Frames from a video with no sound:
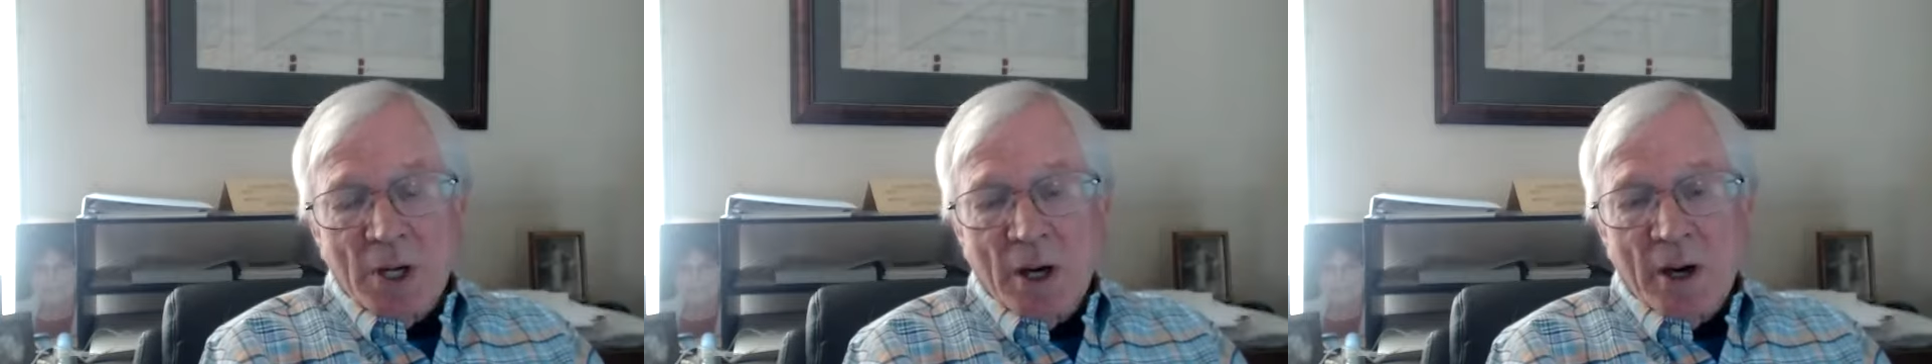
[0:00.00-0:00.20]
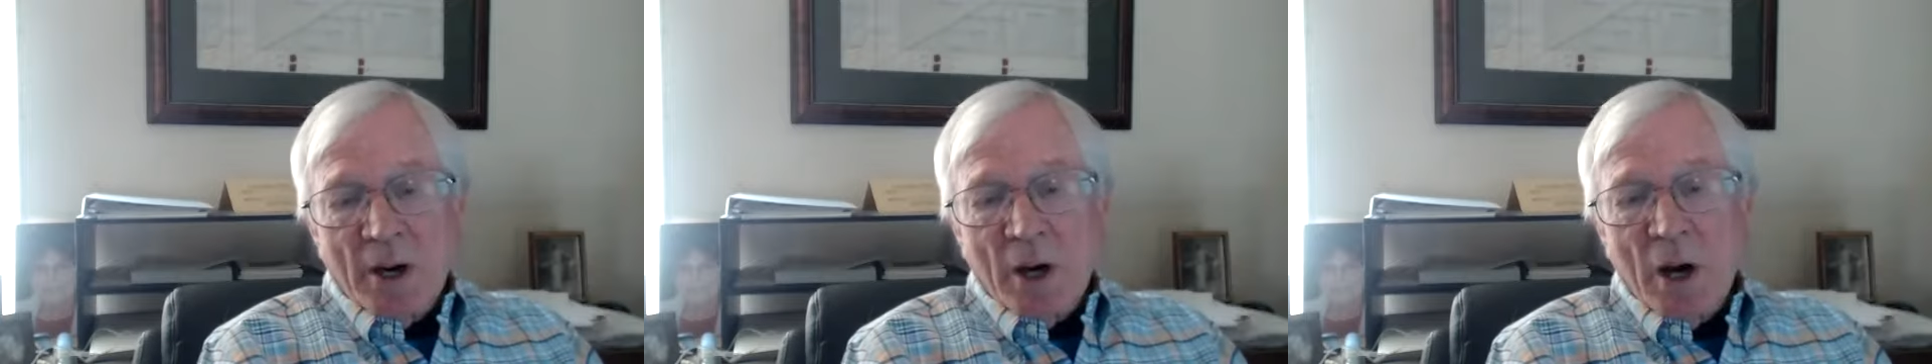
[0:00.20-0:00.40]
in
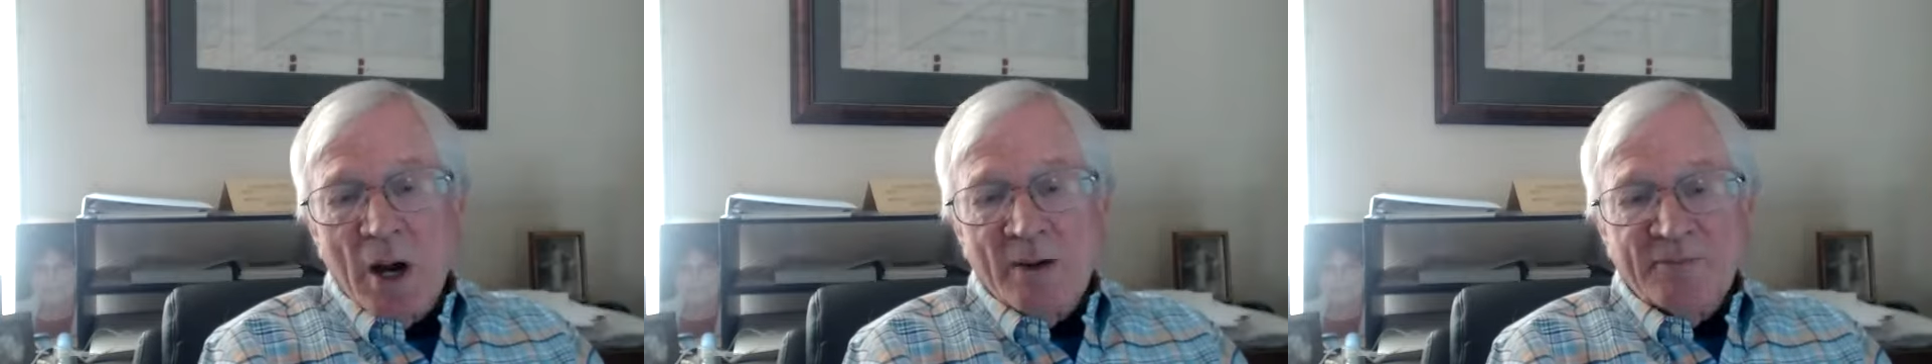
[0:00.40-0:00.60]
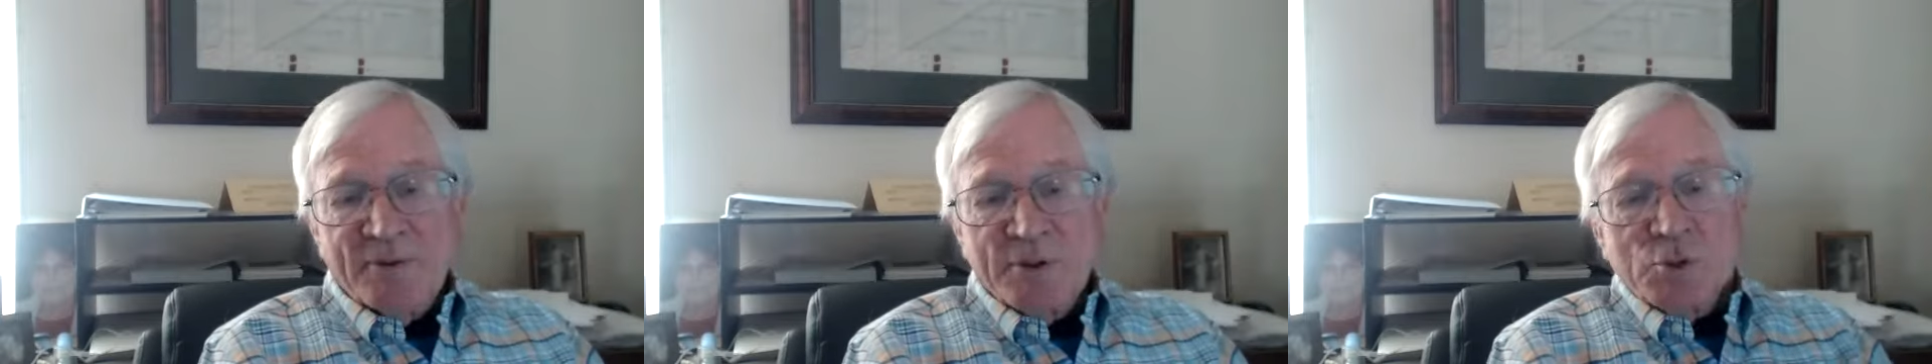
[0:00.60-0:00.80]
our
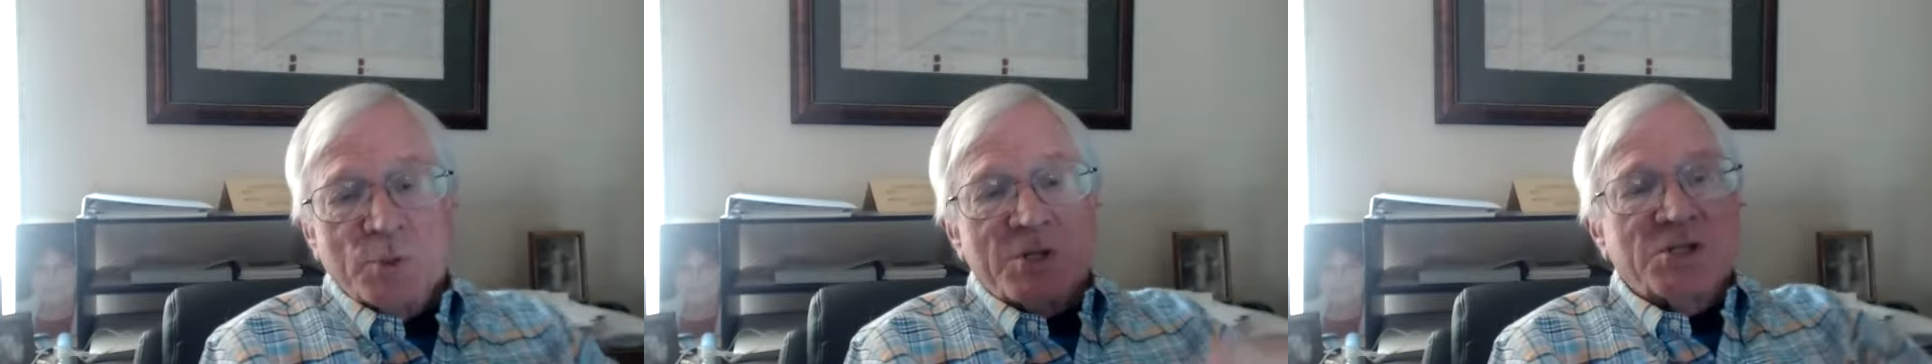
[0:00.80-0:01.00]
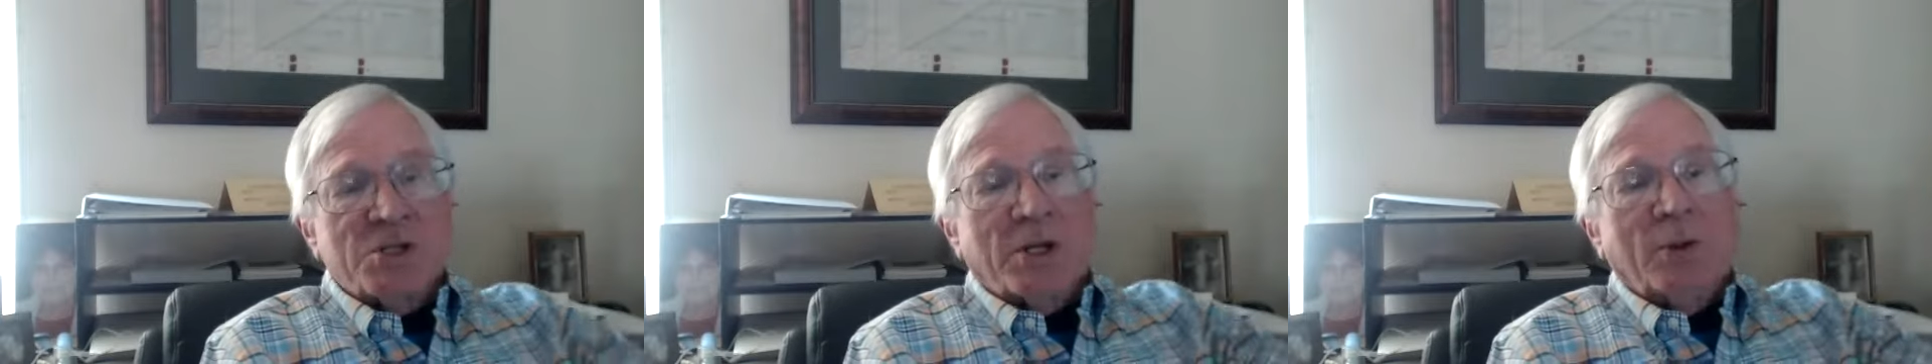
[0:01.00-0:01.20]
office,
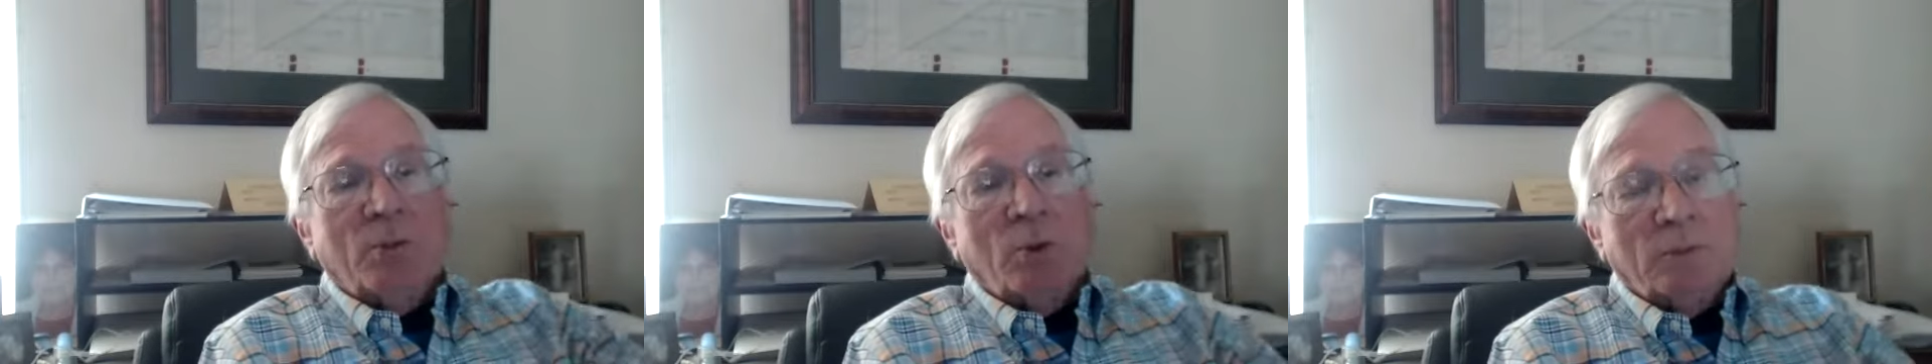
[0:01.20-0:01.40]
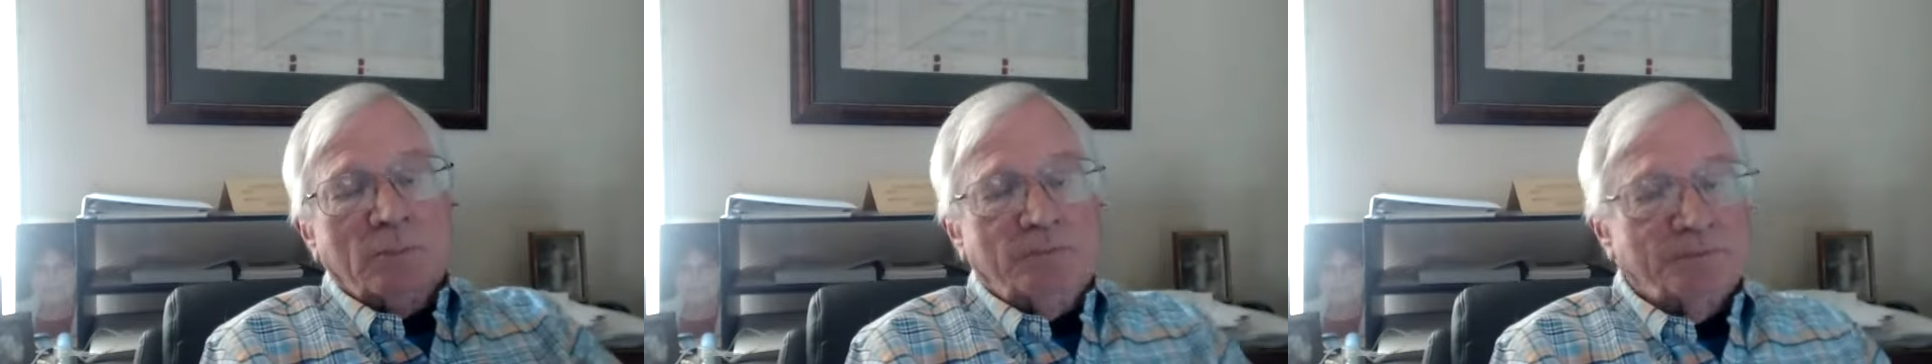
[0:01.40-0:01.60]
we say,
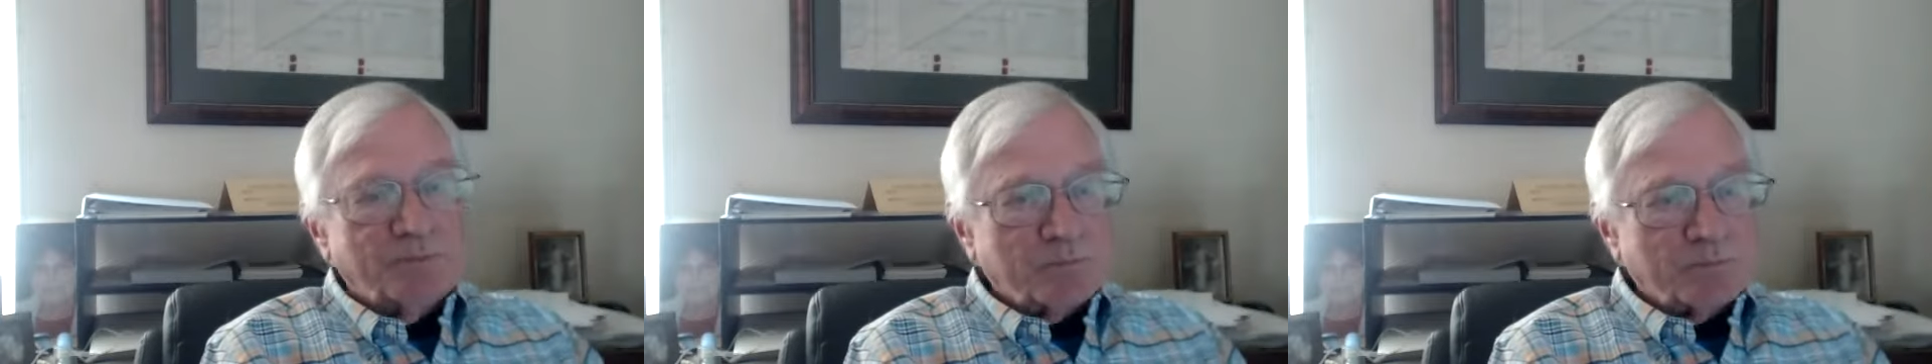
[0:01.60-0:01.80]
well,